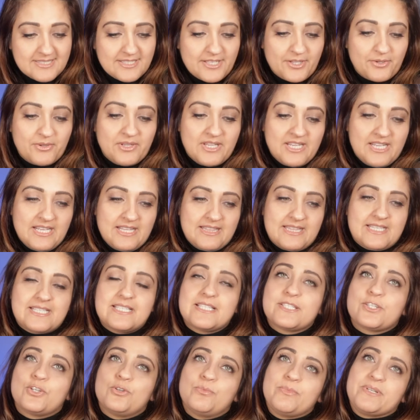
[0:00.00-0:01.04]
So this
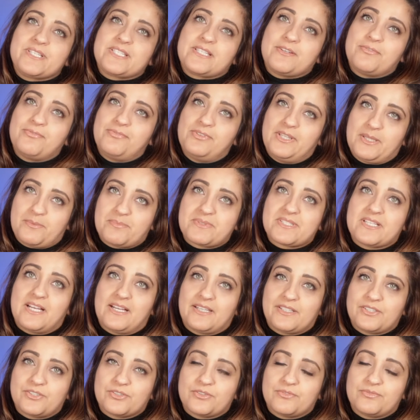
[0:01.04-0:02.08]
is almost the flip
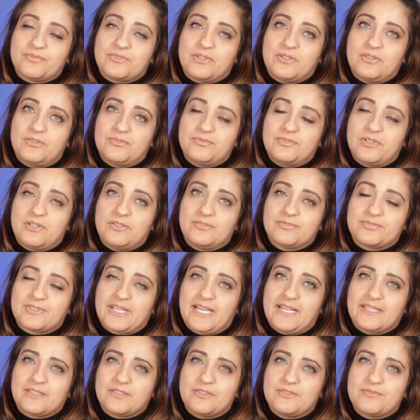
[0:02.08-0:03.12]
side of
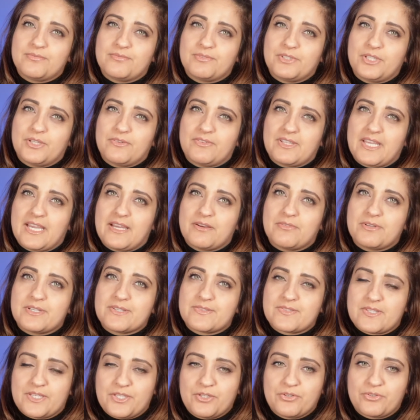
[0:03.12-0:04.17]
kind of, the
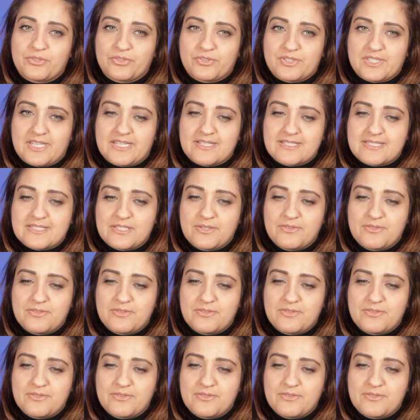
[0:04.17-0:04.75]
areas that you're good at.